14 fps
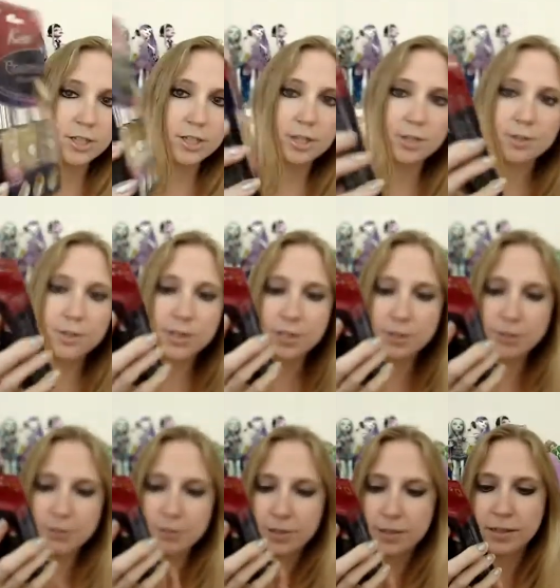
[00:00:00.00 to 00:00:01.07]
So you can
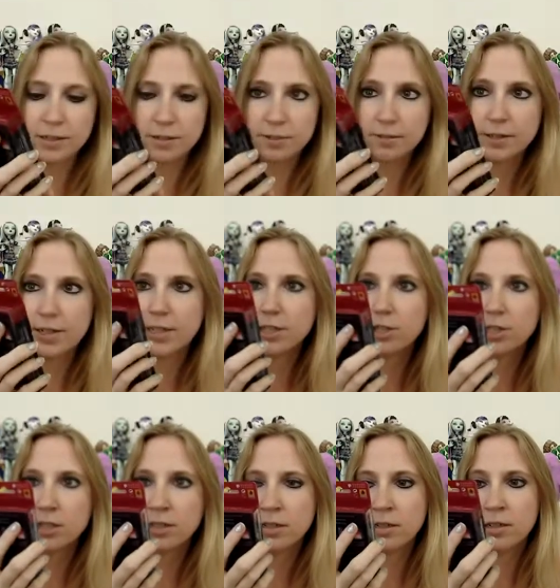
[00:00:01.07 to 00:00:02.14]
do the
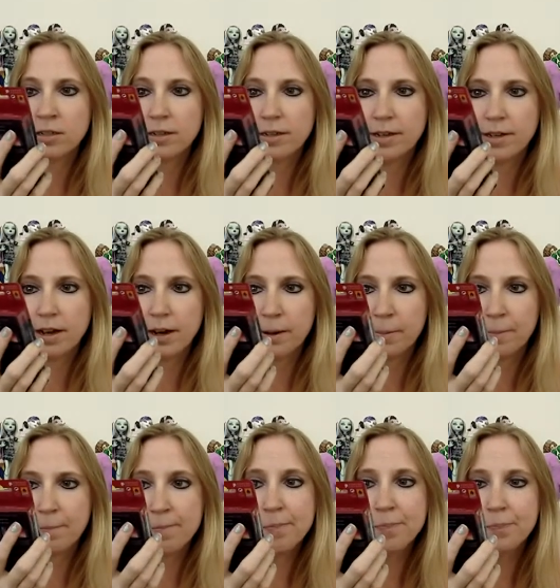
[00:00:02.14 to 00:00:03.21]
gradation.
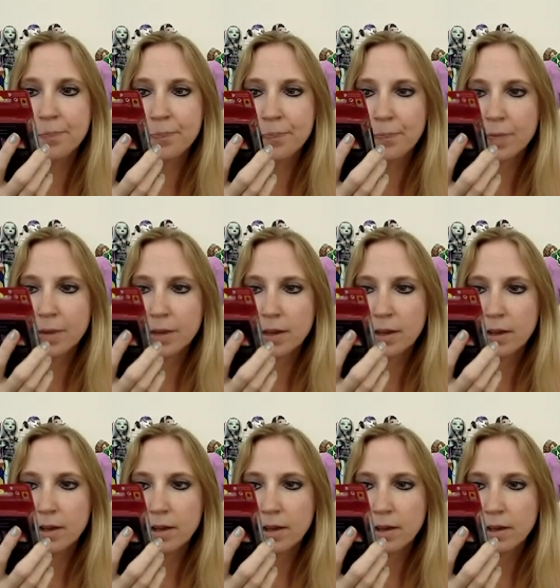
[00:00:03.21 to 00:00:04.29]
Um,
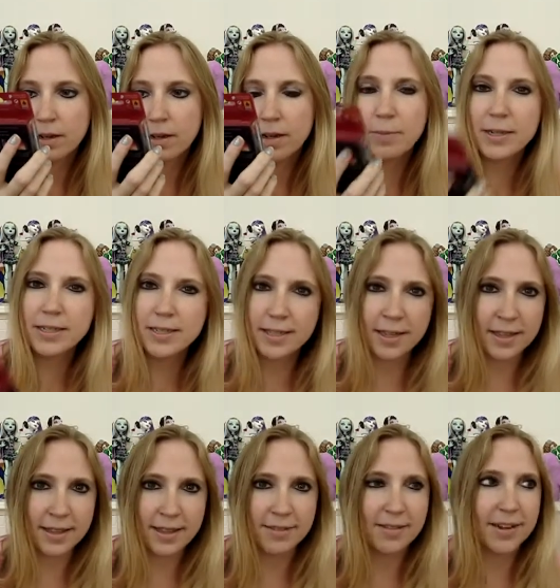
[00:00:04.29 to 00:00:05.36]
am I
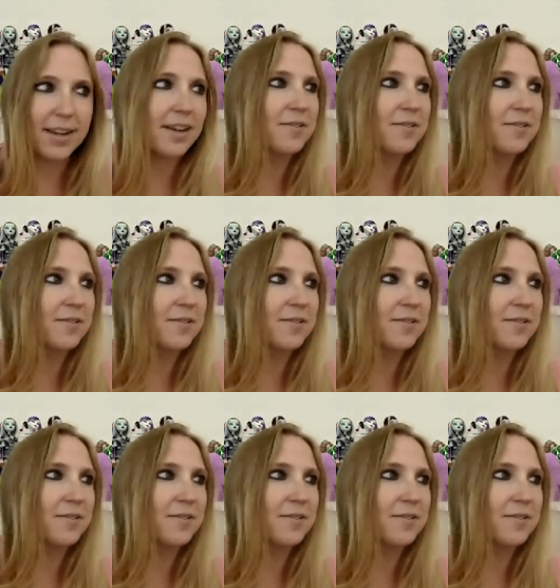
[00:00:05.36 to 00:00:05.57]
saying that right?